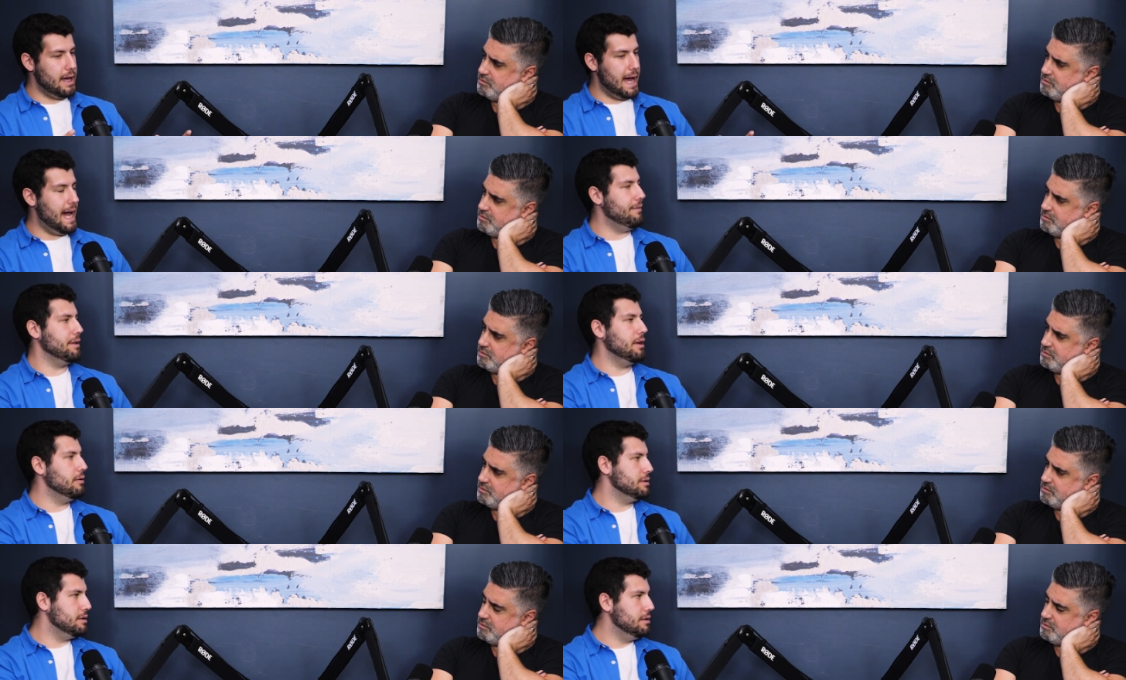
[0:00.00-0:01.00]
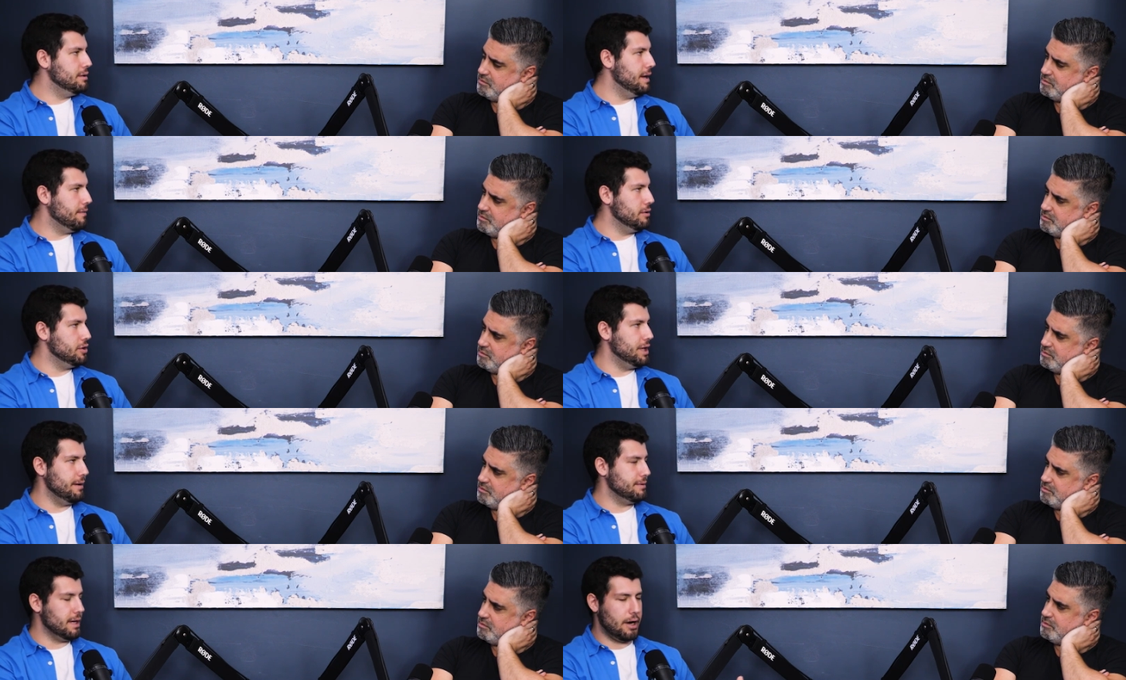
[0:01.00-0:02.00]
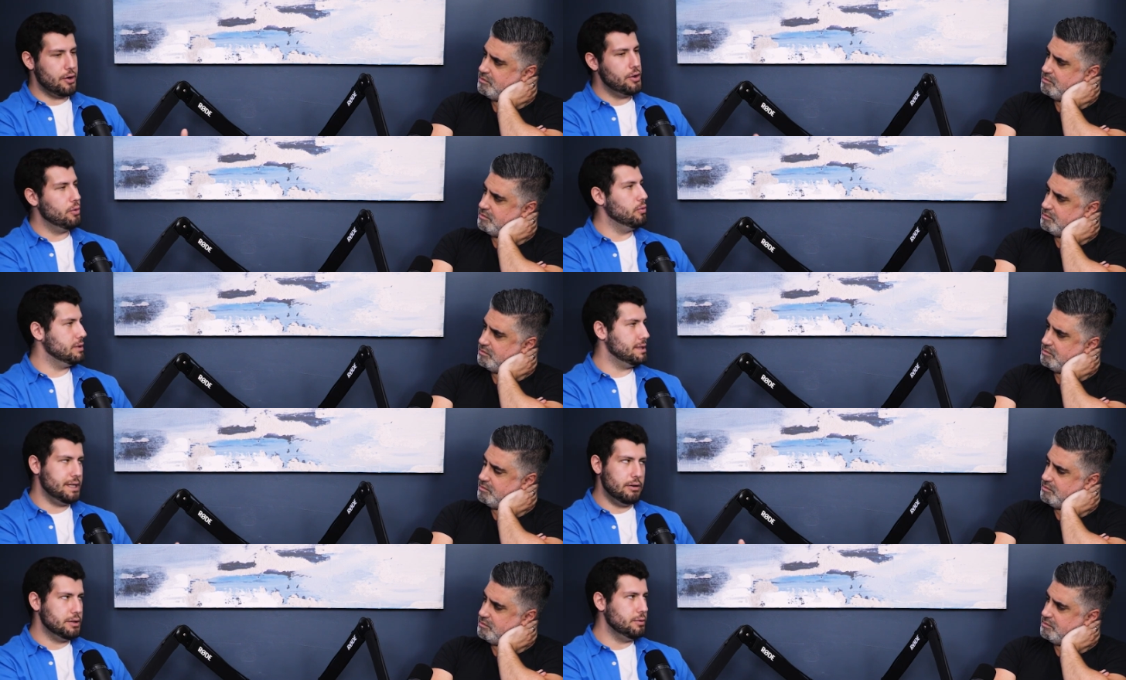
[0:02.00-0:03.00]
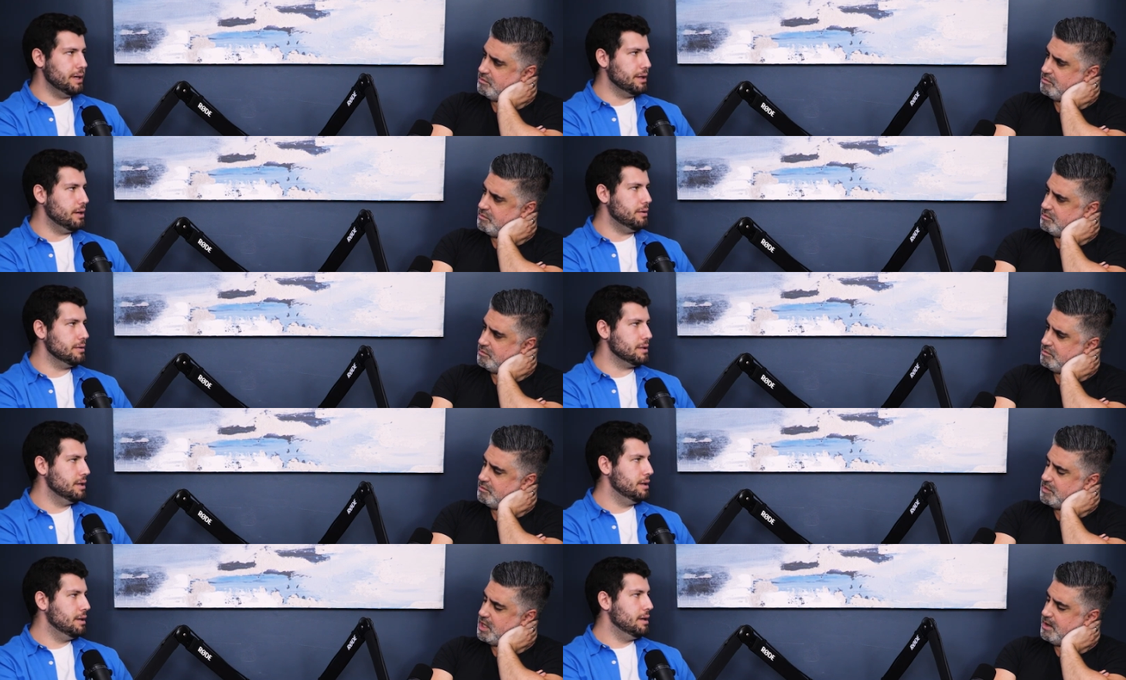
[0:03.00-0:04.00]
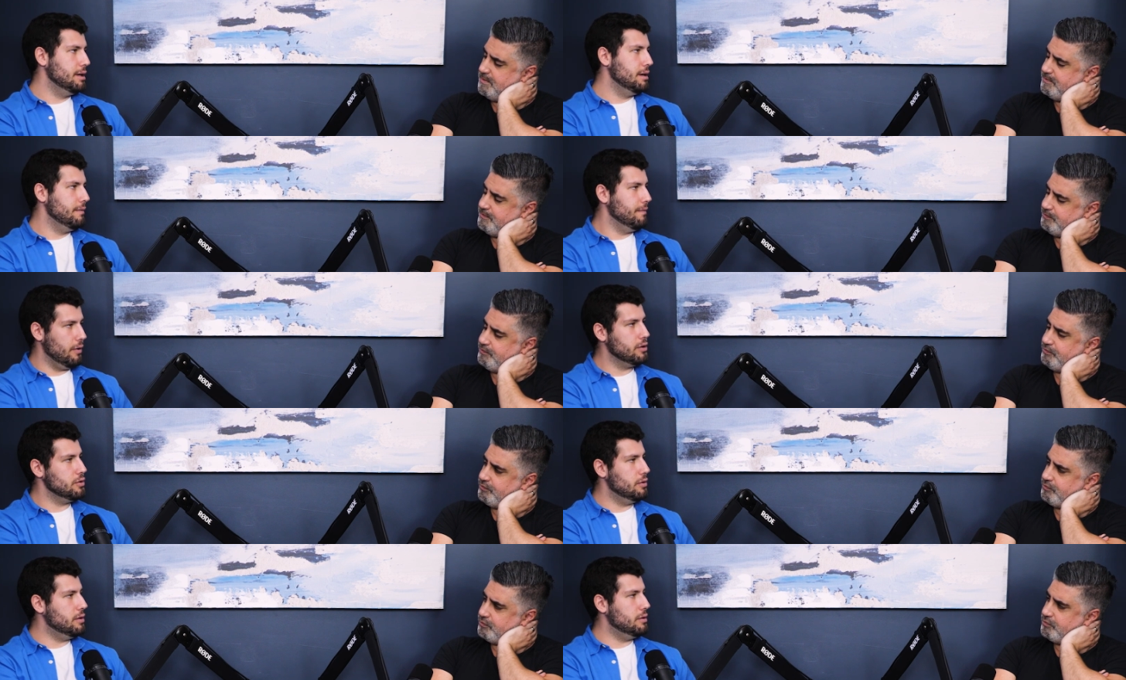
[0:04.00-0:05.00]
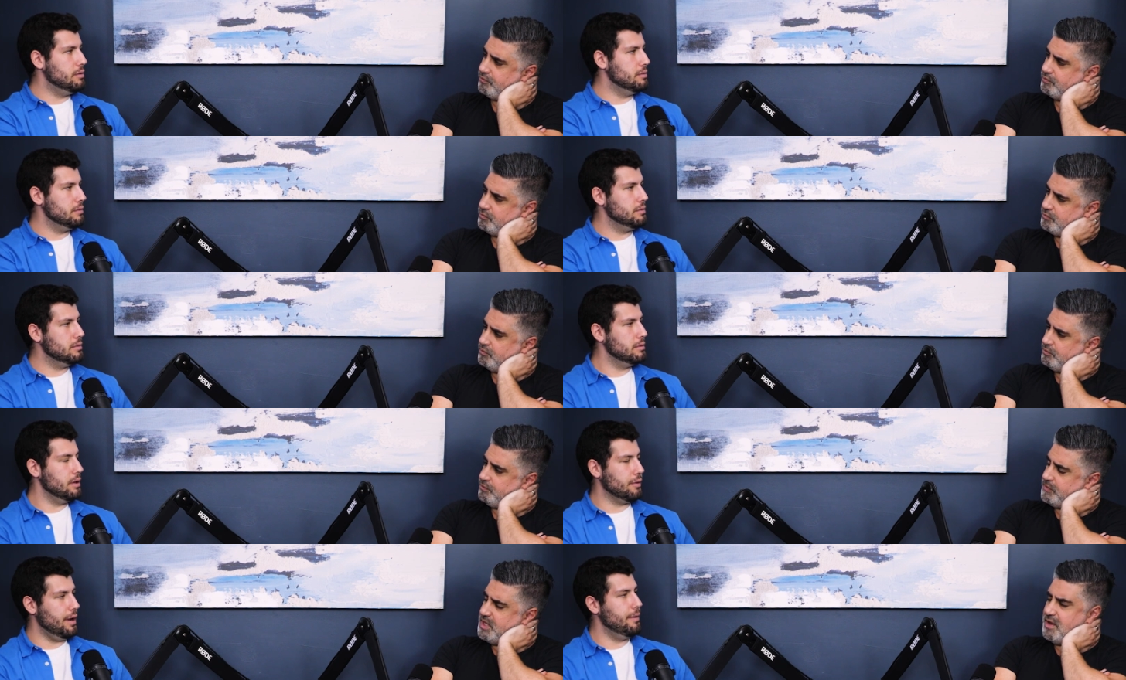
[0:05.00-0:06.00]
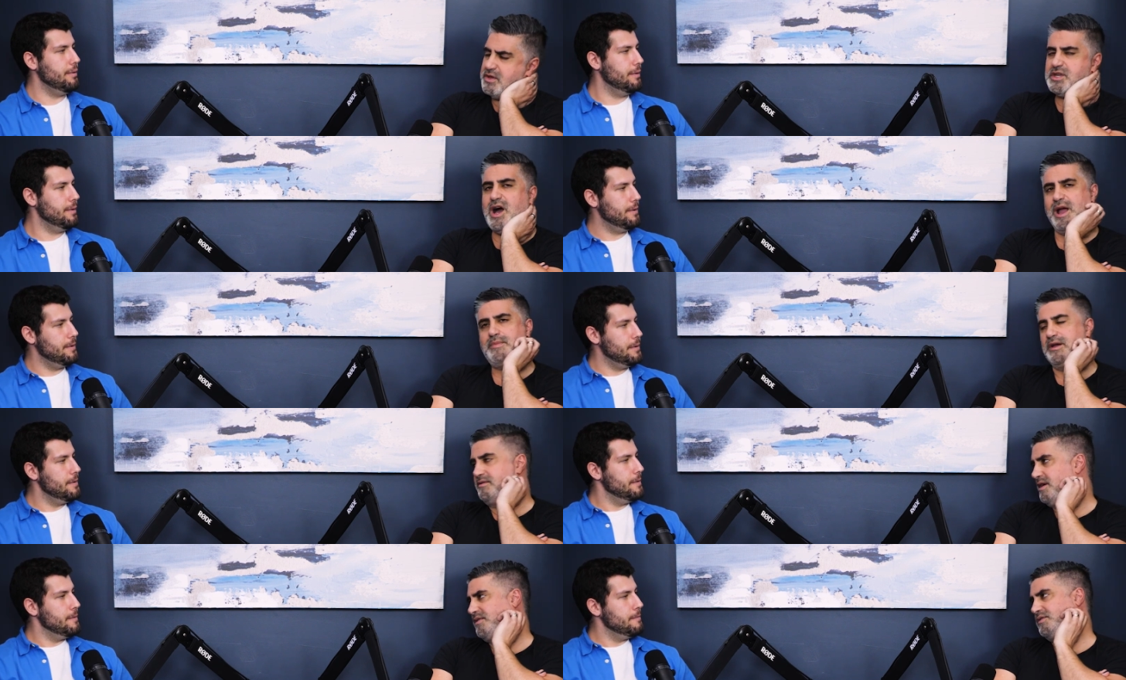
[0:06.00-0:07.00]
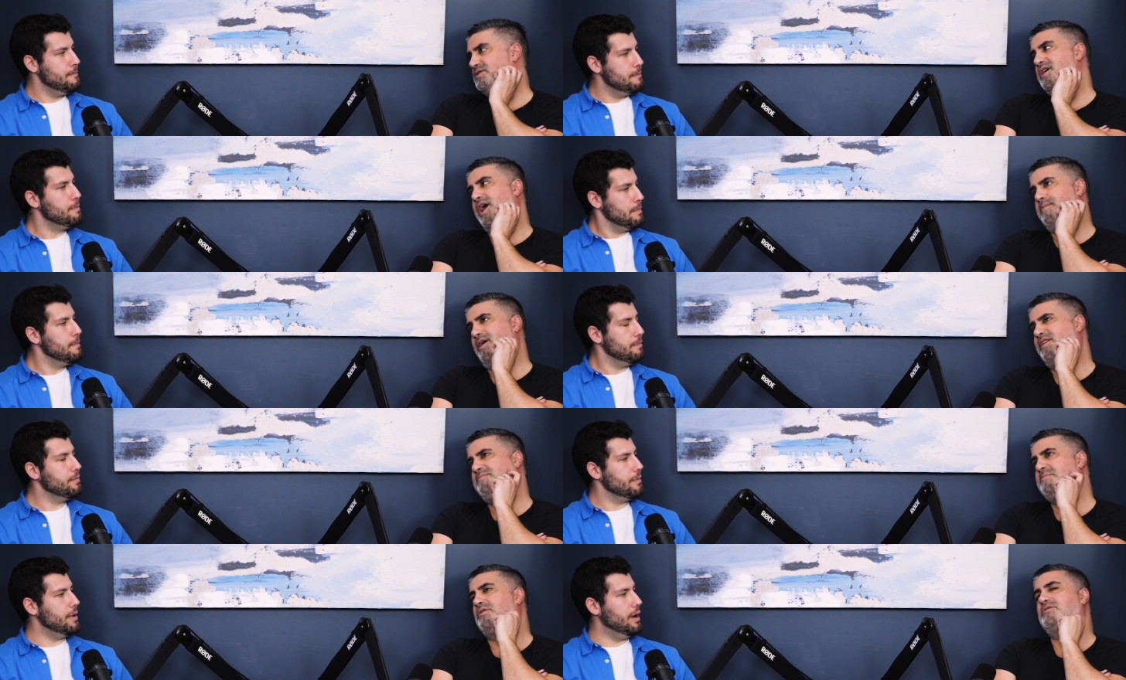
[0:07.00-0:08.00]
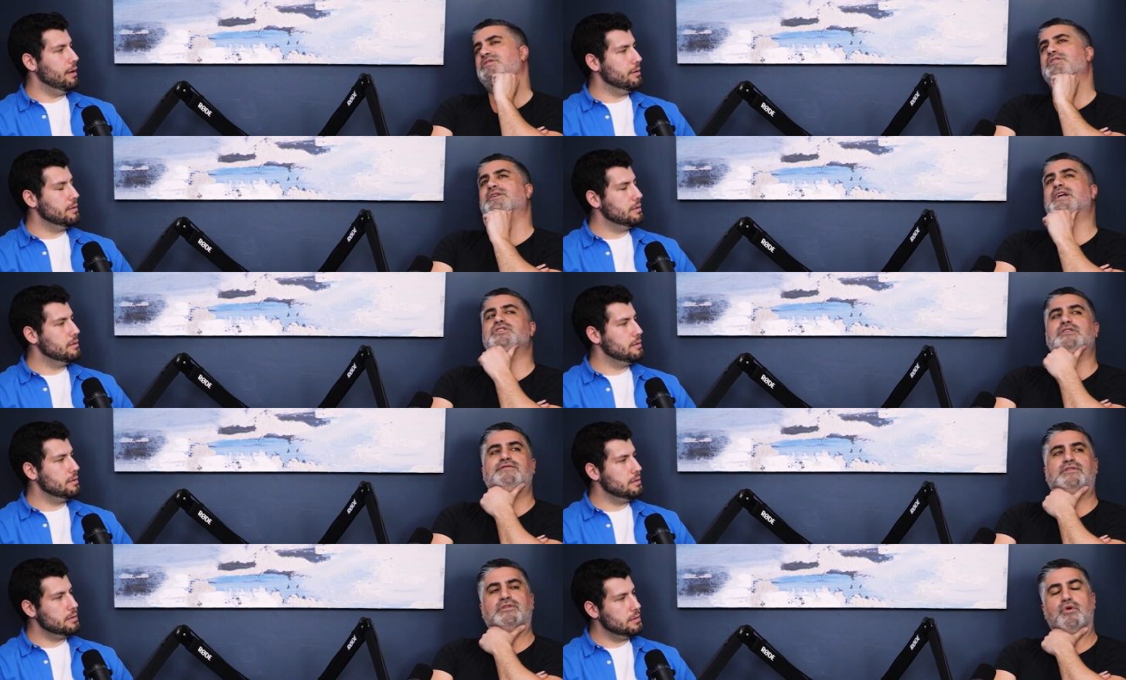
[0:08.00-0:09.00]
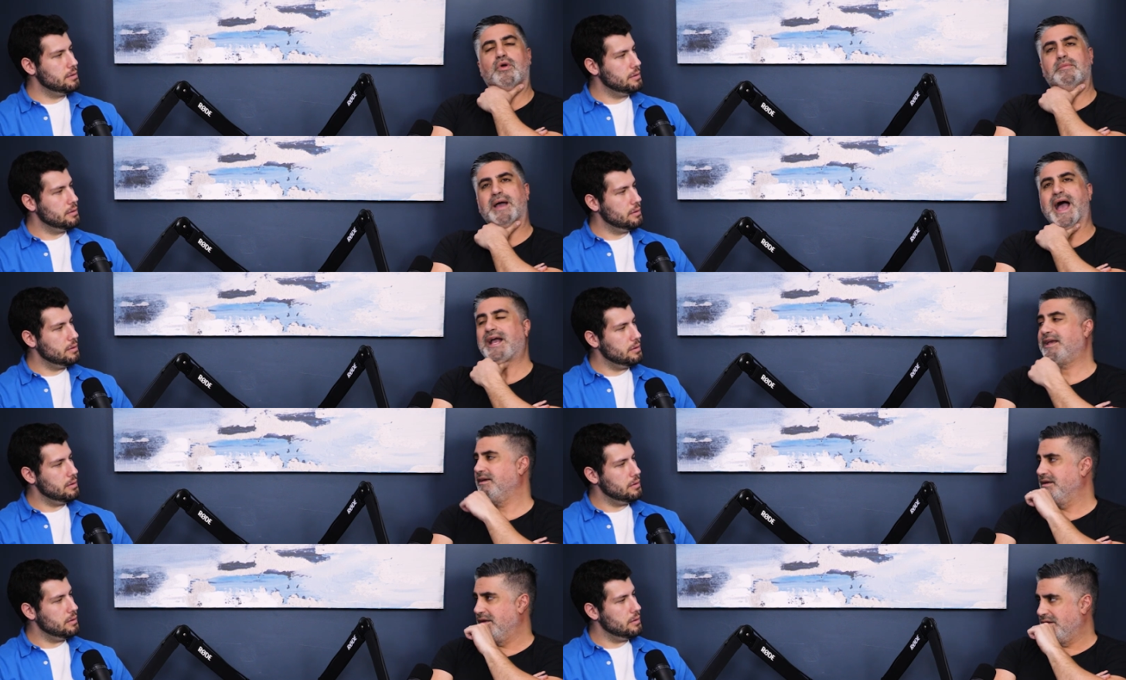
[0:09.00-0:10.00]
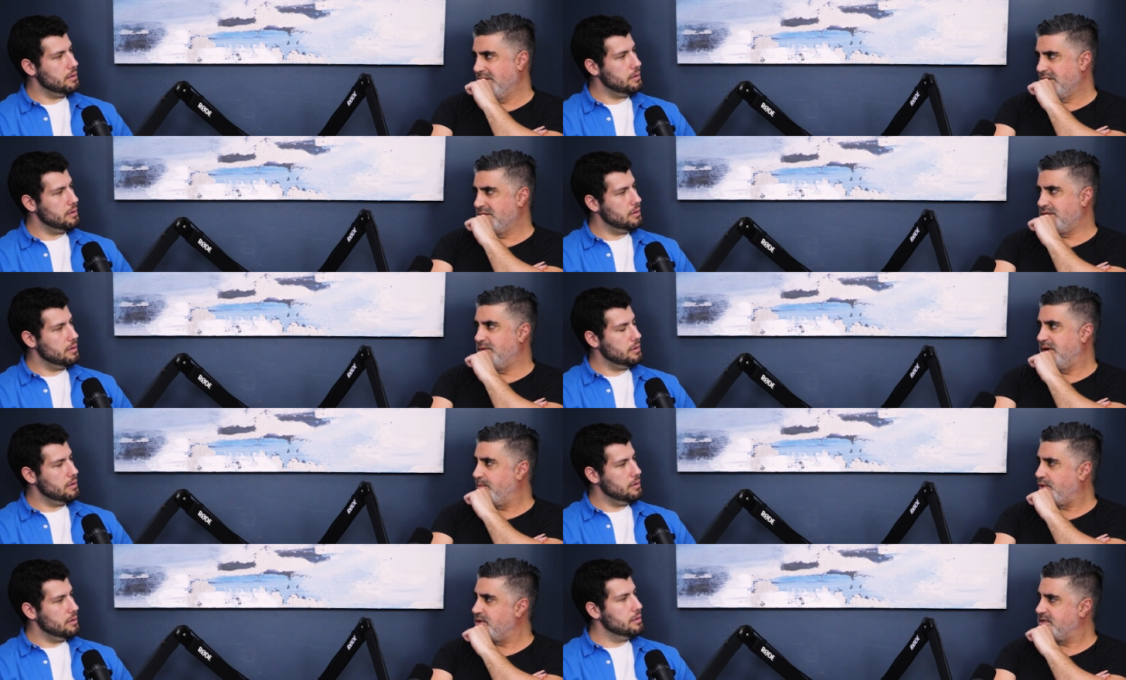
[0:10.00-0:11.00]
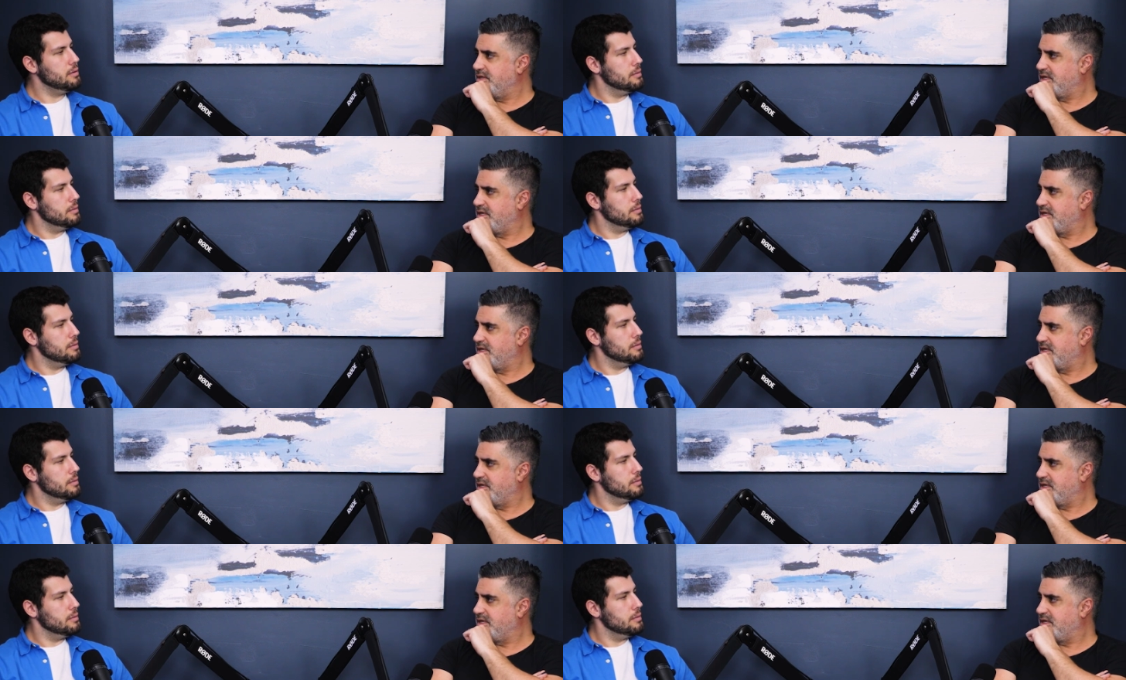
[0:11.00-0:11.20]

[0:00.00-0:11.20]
Speaker 1: having those different shifts. Like, are you still doing those? Yeah, virtual.
Speaker 2: Okay. Yeah, there's a hybrid. I think there's a hybrid. I think people yeah. are still itching for going back to an in-person